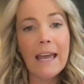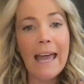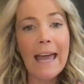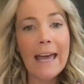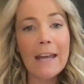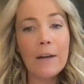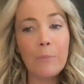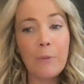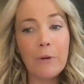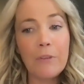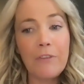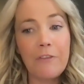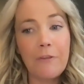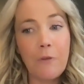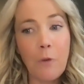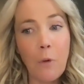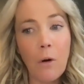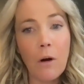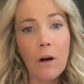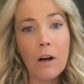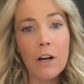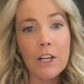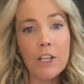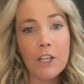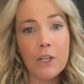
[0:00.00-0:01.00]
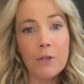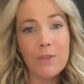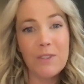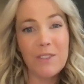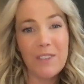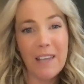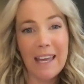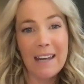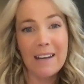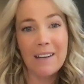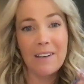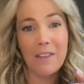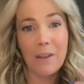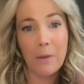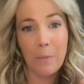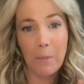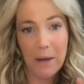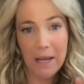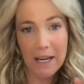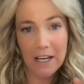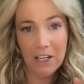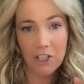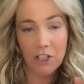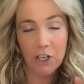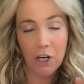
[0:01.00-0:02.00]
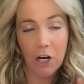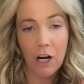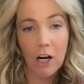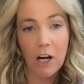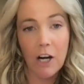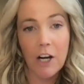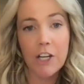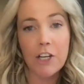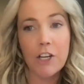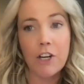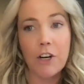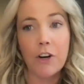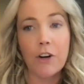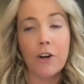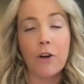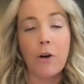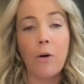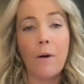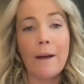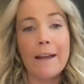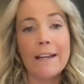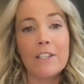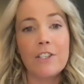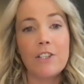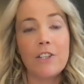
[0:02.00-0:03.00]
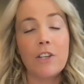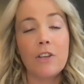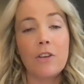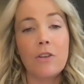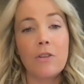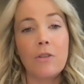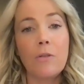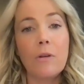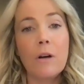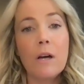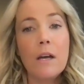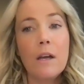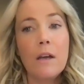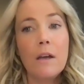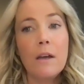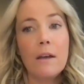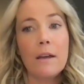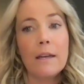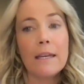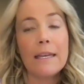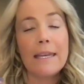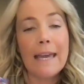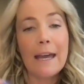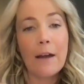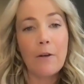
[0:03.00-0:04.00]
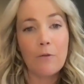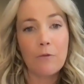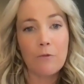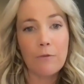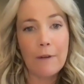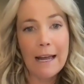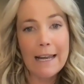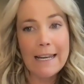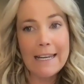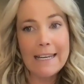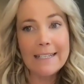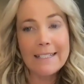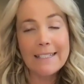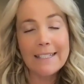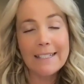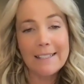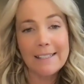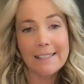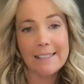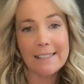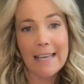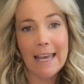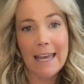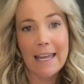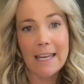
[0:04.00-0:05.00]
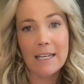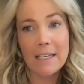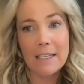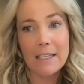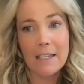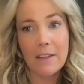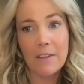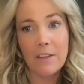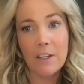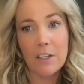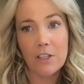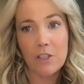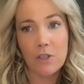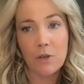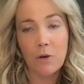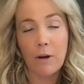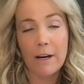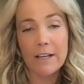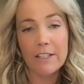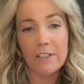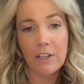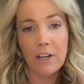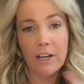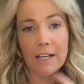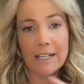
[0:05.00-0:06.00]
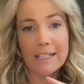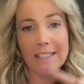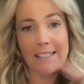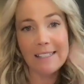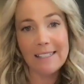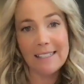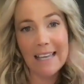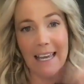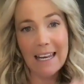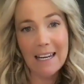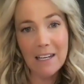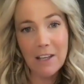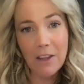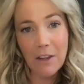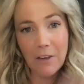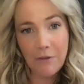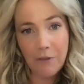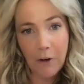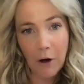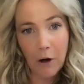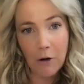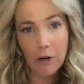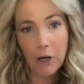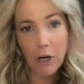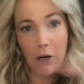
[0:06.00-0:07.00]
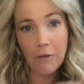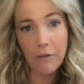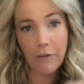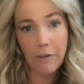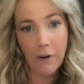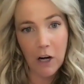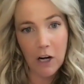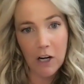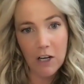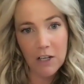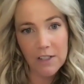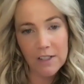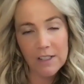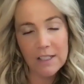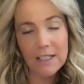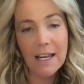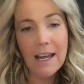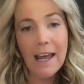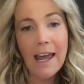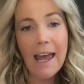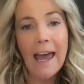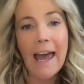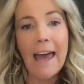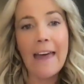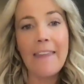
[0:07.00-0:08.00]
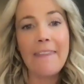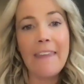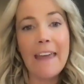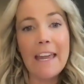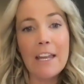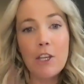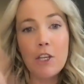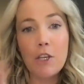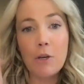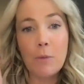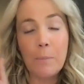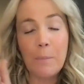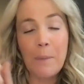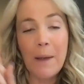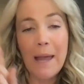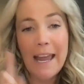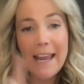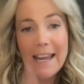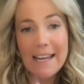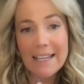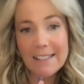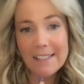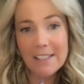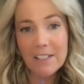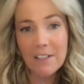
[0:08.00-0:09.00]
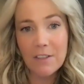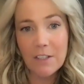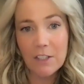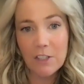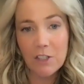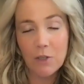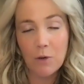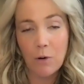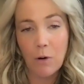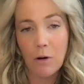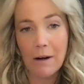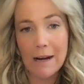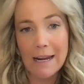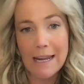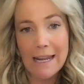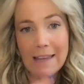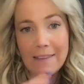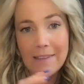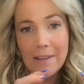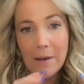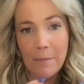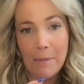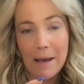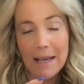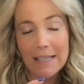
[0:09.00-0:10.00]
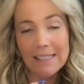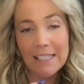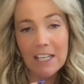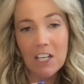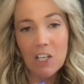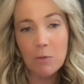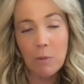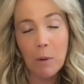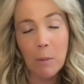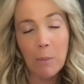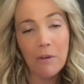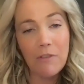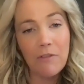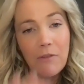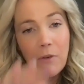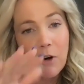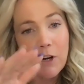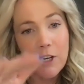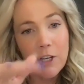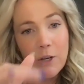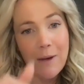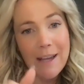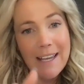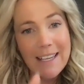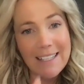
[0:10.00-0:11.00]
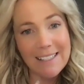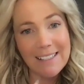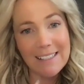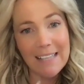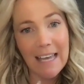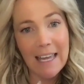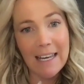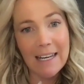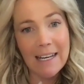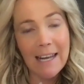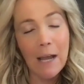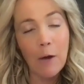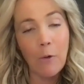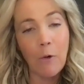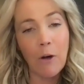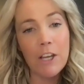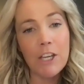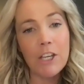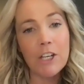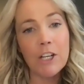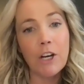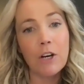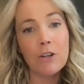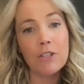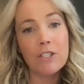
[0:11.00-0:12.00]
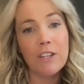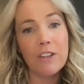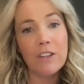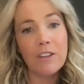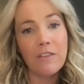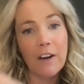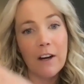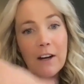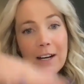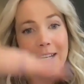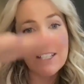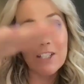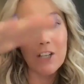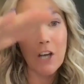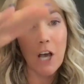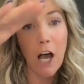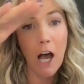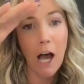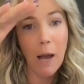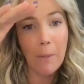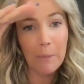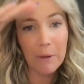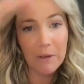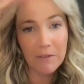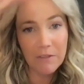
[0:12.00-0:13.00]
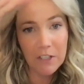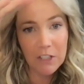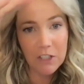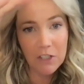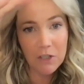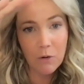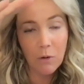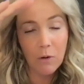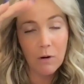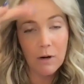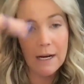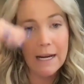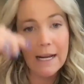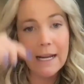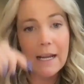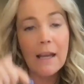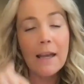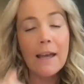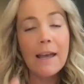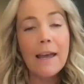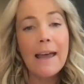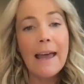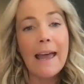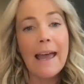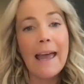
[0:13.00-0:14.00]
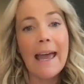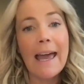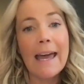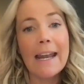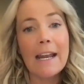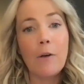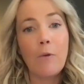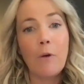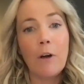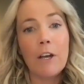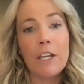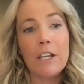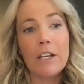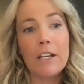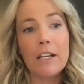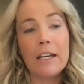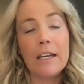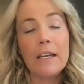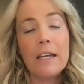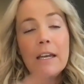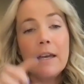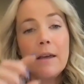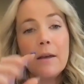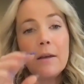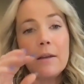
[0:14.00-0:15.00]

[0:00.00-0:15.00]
And before you send the picture, you're going to get ready to send the story. So you're going to send the photo first, and then you paste the story in the message. But before you hit send, I want you to go to the very top of the story, and I want you to